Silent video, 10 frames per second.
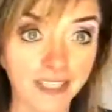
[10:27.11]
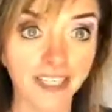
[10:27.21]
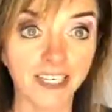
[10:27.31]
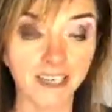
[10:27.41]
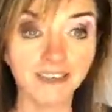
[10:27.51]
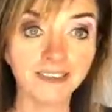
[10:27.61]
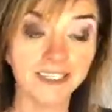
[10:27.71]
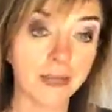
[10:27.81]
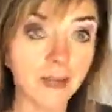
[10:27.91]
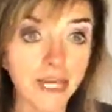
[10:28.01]
You know,
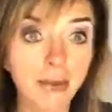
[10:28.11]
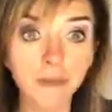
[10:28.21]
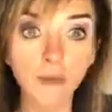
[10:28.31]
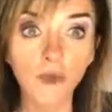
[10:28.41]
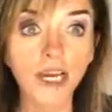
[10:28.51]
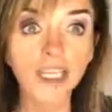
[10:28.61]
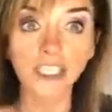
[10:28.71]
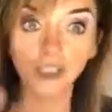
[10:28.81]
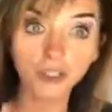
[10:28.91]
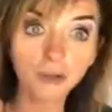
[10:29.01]
they may not be ready to
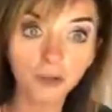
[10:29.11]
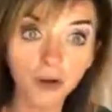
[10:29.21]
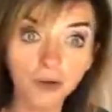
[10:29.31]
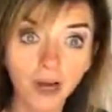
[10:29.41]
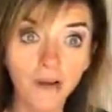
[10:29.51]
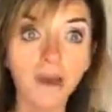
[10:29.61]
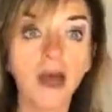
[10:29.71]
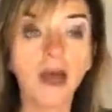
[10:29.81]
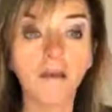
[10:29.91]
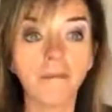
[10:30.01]
do program,
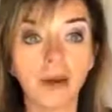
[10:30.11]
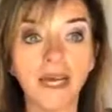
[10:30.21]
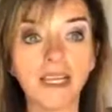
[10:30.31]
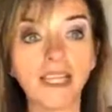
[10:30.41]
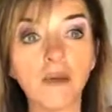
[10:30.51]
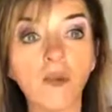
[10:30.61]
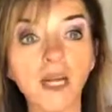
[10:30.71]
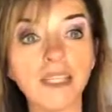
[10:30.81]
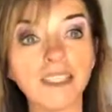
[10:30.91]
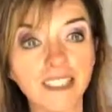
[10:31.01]
but they
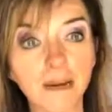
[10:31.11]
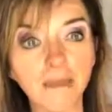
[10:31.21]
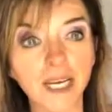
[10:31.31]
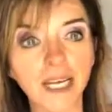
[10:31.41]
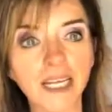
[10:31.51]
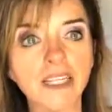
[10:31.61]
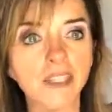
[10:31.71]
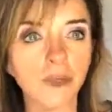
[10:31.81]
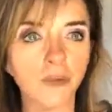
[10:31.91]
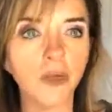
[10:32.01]
want somebody
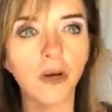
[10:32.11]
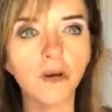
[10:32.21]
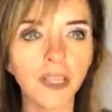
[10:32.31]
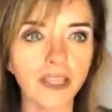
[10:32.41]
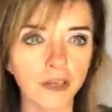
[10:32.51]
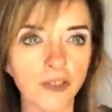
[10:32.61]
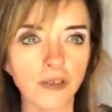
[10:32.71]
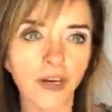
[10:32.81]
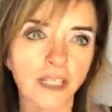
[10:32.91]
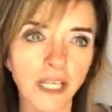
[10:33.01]
to know that they're
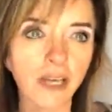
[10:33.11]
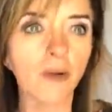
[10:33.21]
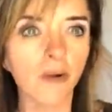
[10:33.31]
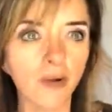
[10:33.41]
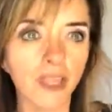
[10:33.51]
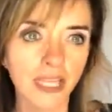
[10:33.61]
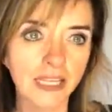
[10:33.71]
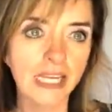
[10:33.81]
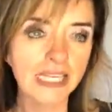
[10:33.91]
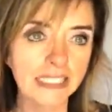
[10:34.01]
struggling, or that
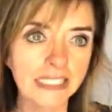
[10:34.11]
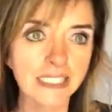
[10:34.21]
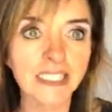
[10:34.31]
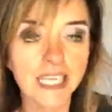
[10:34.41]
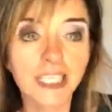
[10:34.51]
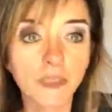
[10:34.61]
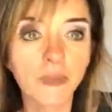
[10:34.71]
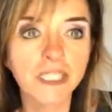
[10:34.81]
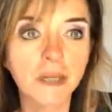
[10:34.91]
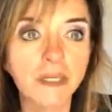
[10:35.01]
they just
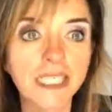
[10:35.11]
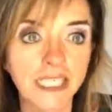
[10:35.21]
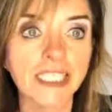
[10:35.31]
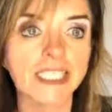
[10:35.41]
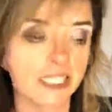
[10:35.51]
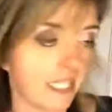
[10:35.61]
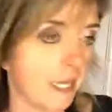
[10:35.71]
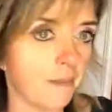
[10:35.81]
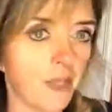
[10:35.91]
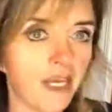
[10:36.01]
want somebody to listen to
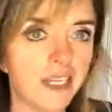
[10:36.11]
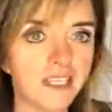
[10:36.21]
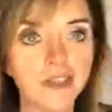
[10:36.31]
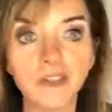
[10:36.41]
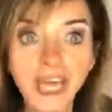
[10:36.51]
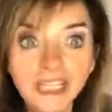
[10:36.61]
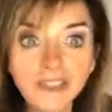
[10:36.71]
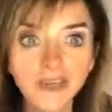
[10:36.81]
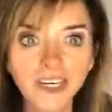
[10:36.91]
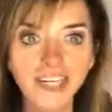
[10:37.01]
them. So
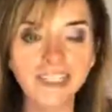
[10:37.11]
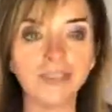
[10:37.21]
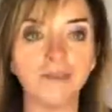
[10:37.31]
that's what I do.